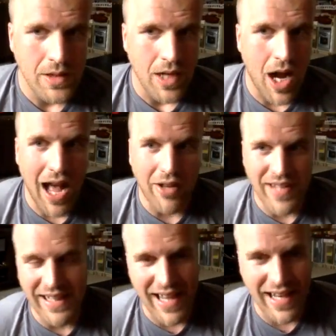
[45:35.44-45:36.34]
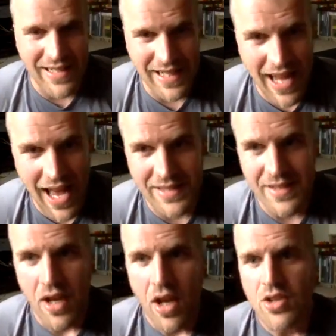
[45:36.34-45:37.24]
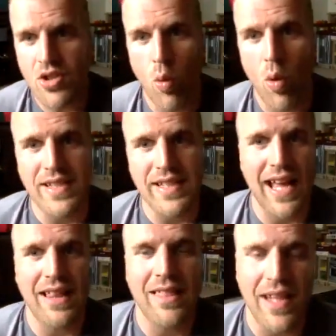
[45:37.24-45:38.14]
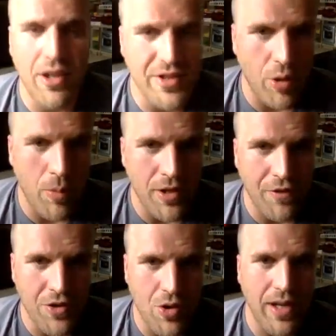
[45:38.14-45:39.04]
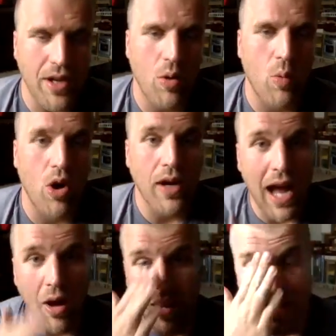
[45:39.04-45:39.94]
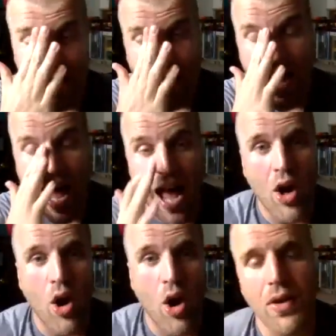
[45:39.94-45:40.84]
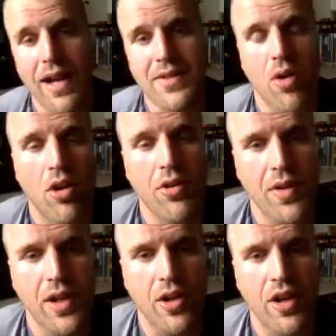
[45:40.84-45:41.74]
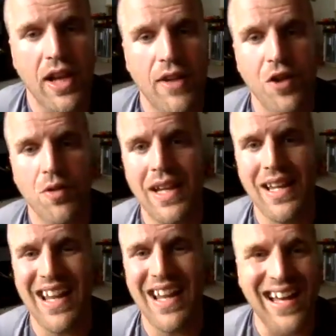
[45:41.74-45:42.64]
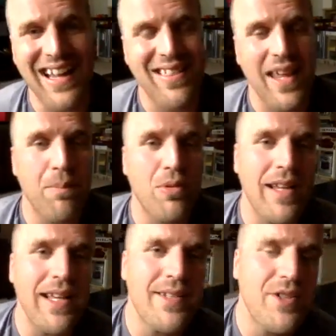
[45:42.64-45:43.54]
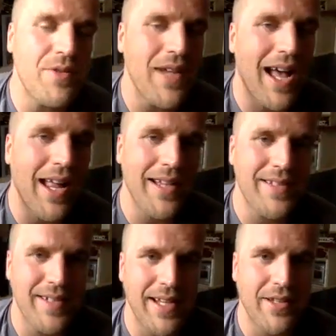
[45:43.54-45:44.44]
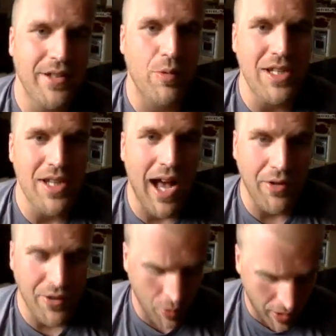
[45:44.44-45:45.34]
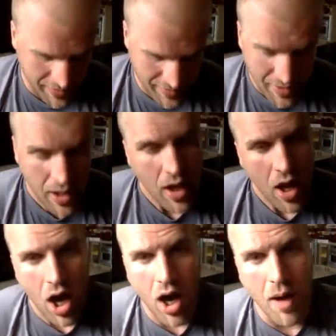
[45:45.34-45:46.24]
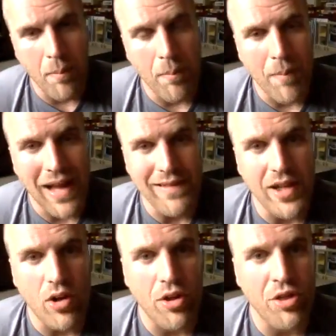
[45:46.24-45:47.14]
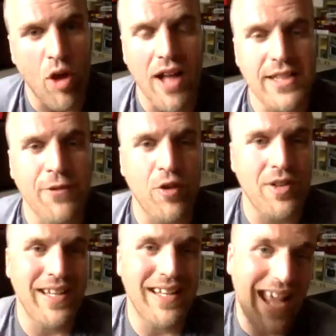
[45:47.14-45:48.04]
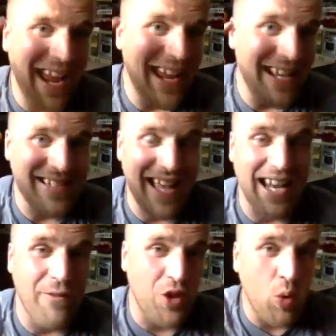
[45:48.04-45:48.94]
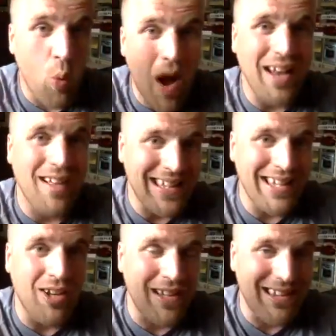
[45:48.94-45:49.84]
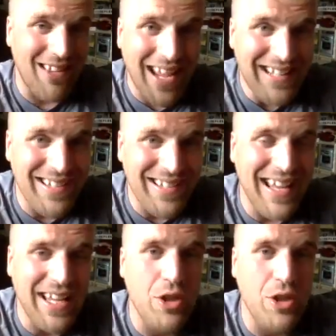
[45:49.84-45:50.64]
All right, I'll take that as a yes. So once again, thank you so much for joining our workout. I hope you guys are all doing good. If you need anything, please do not hesitate to reach out to us. My little thoughts for today is that if you want a little light in